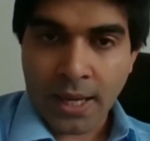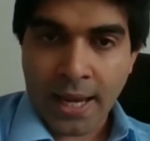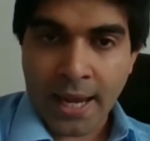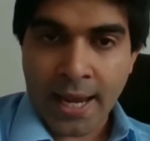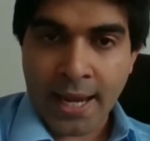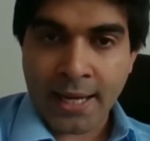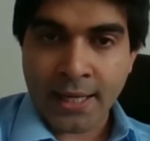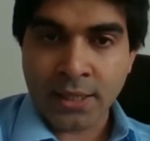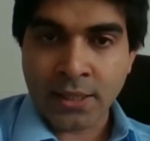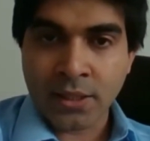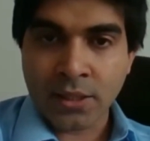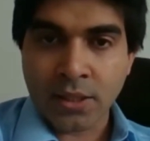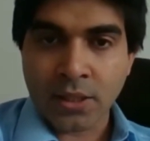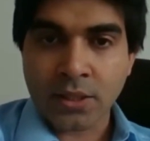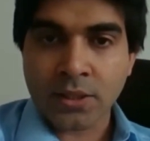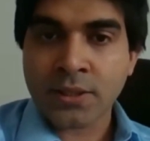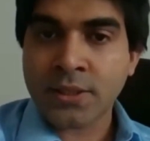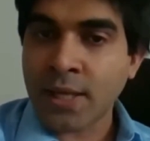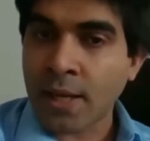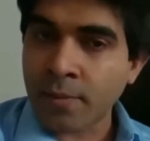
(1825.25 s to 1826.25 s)
And
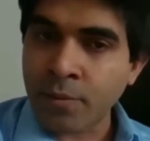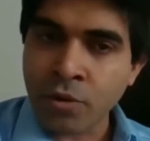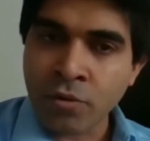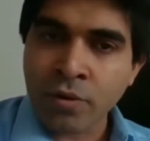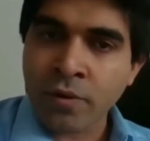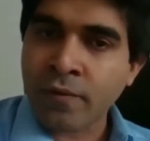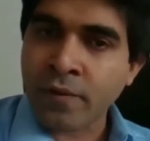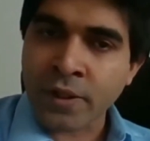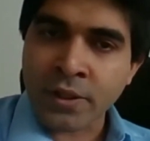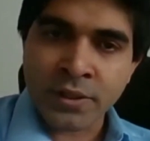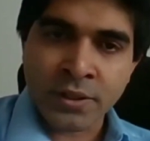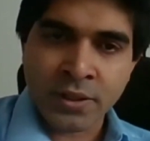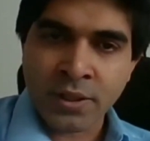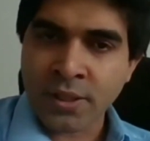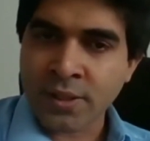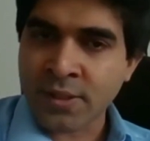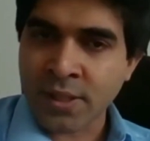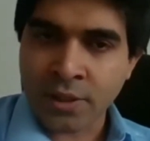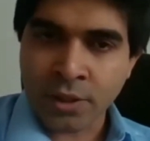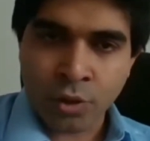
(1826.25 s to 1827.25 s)
some
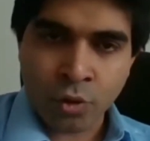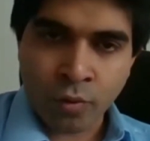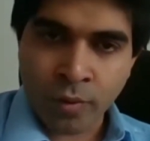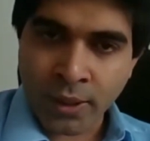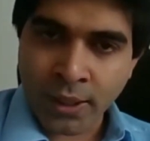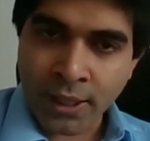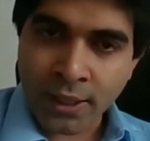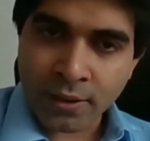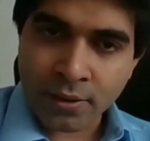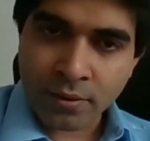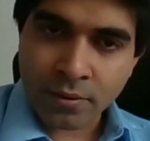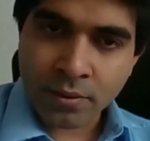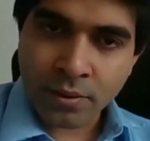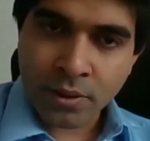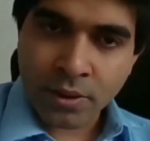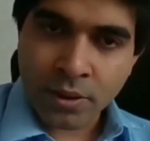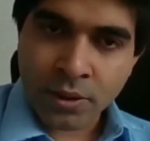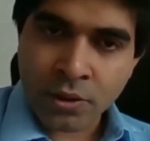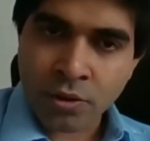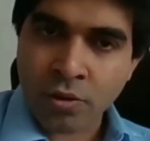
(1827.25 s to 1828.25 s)
universities are doing it,
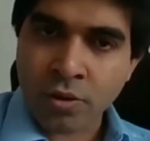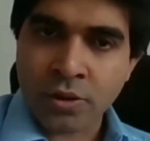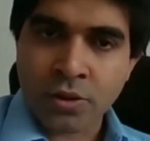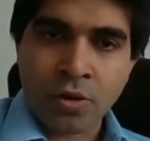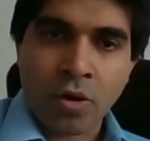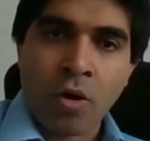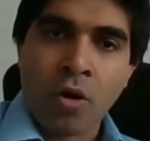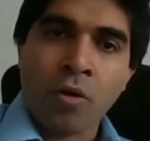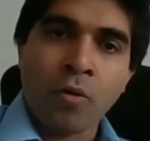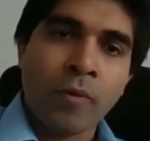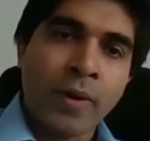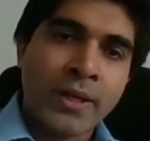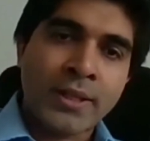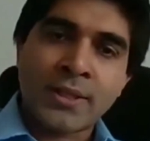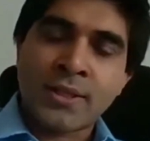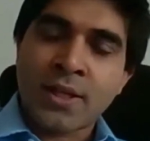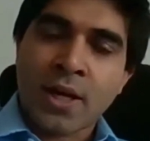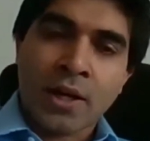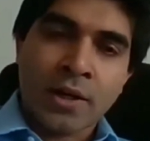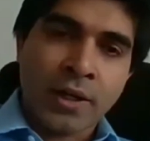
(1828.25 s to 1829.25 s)
so it's always
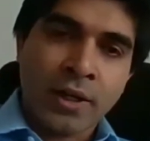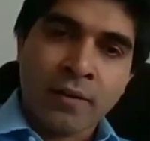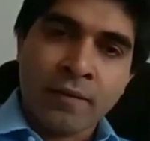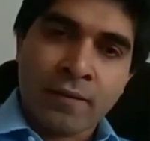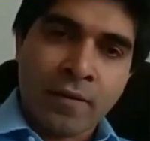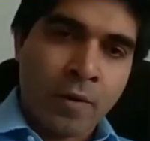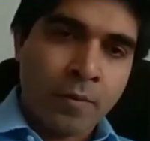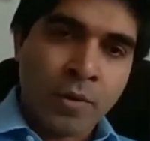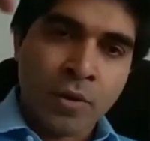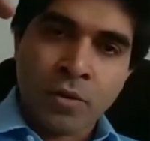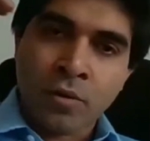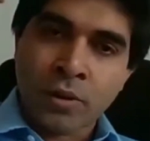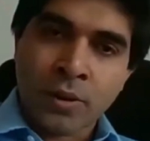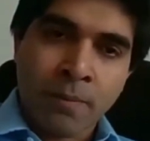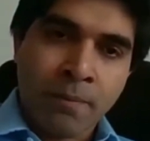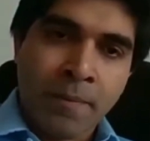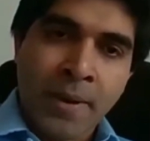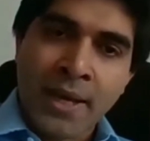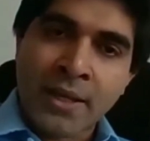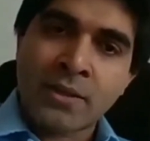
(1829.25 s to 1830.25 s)
starting from,
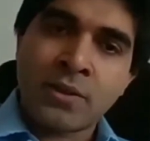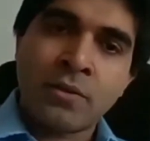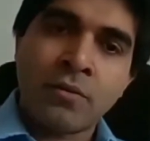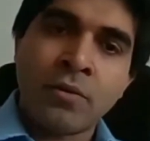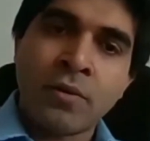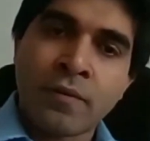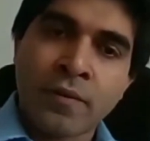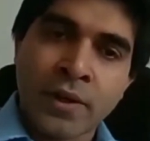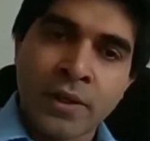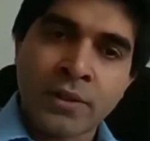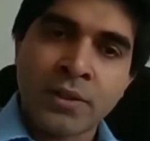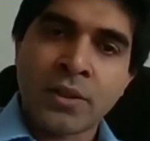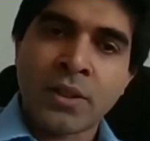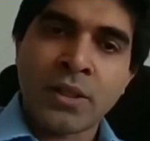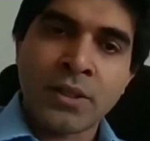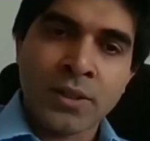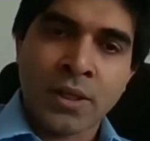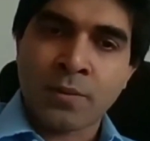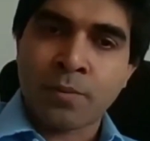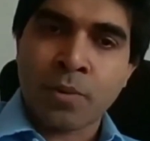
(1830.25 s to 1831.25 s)
the best
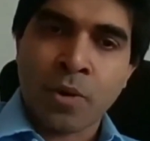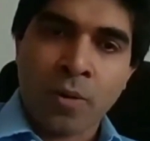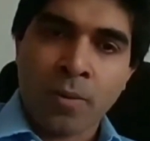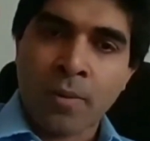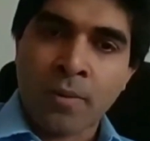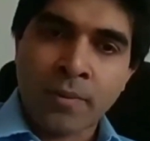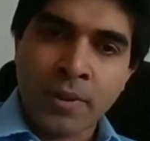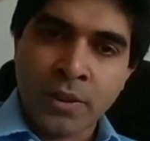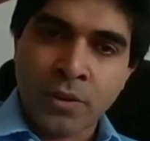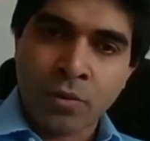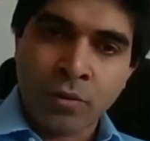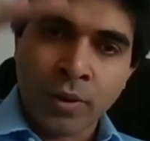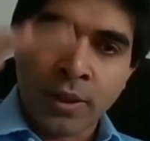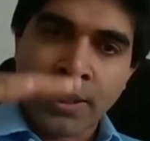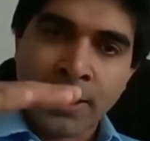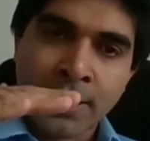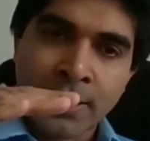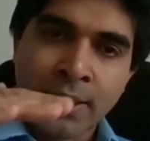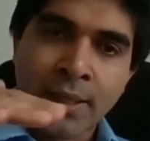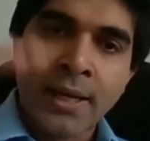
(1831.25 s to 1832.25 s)
universities are probably doing
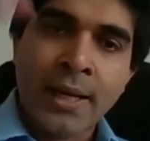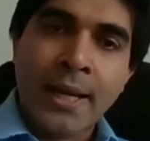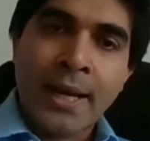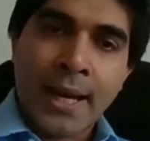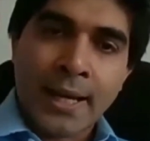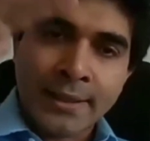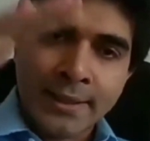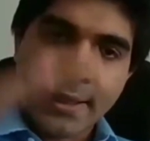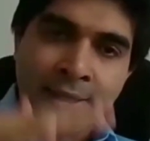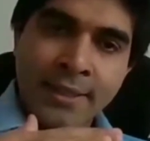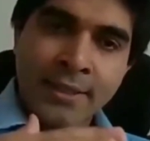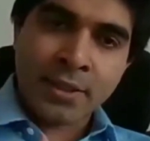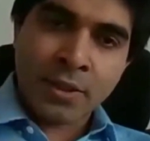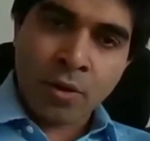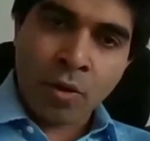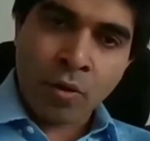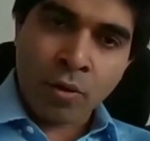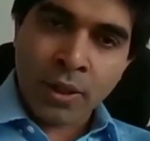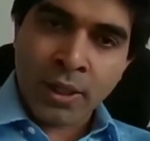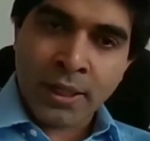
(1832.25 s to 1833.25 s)
it, and then it
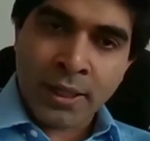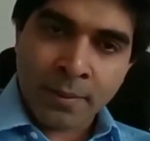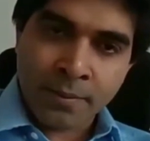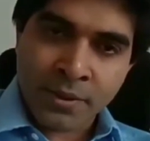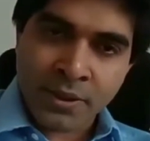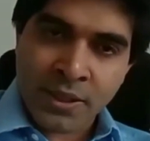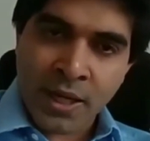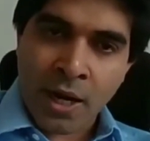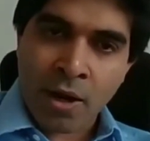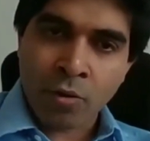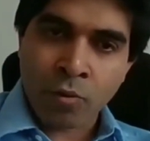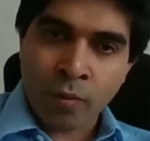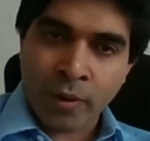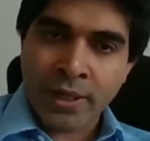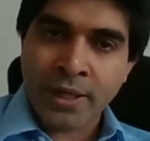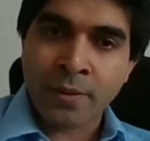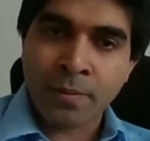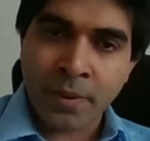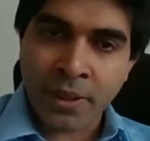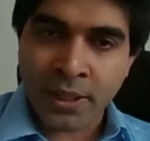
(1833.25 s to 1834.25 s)
slowly comes down
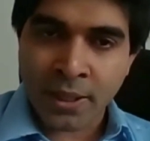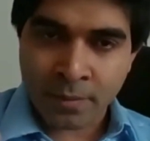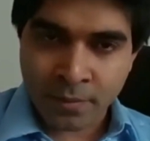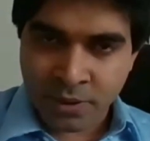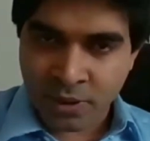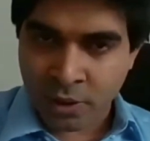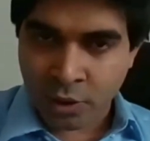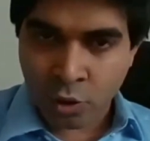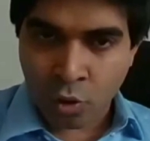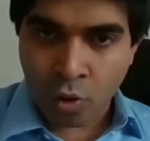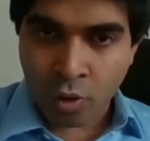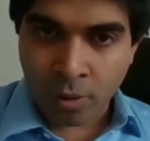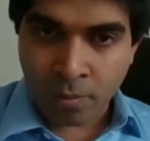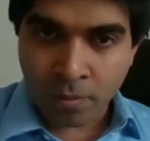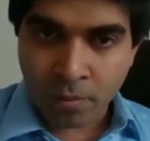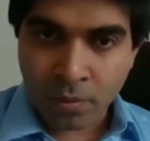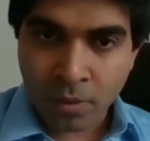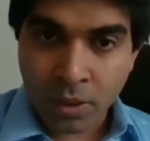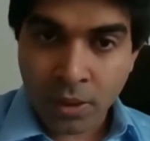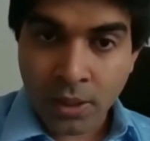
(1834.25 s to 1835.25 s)
when it becomes a
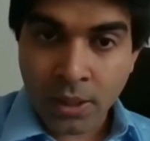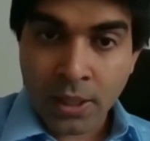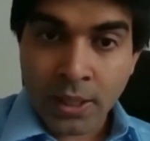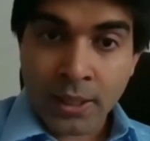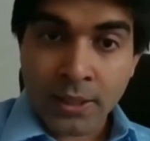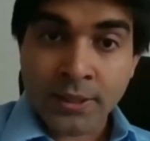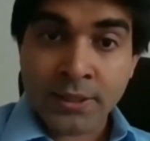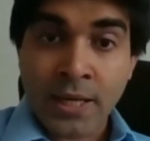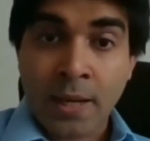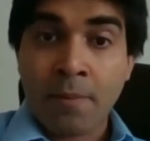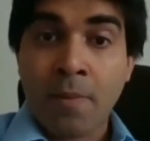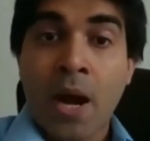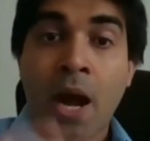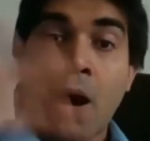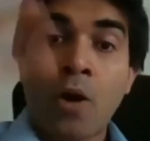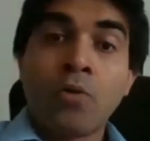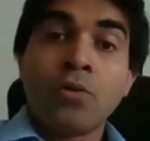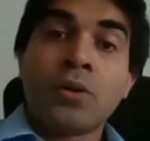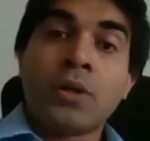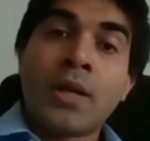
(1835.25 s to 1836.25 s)
norm. Some
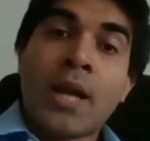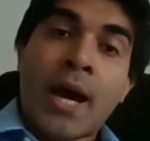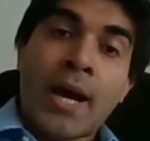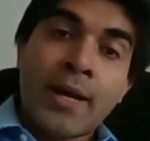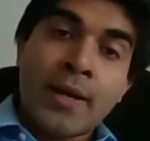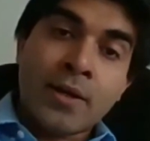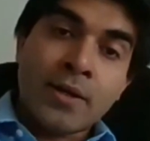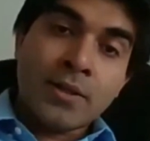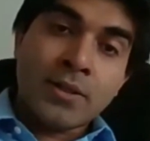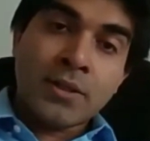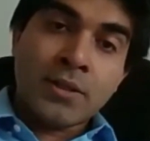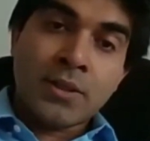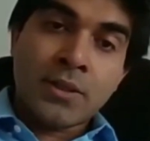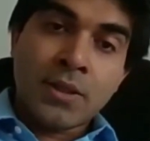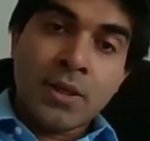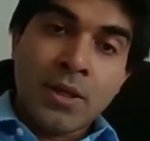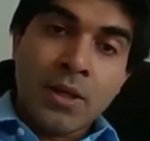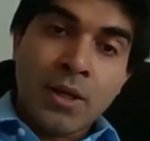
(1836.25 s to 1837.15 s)
outliers,